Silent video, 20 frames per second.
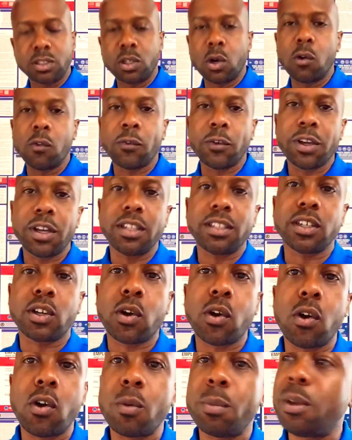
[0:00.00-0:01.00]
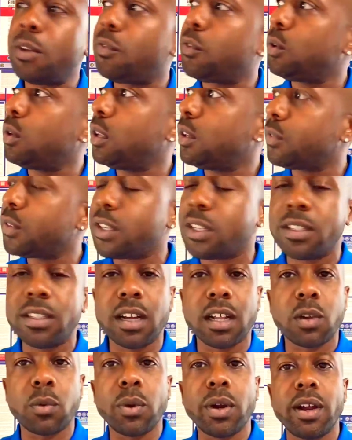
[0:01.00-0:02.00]
don't forget to call me if you live in the
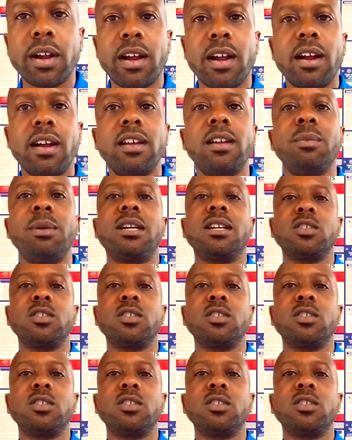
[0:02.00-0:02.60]
Delaware area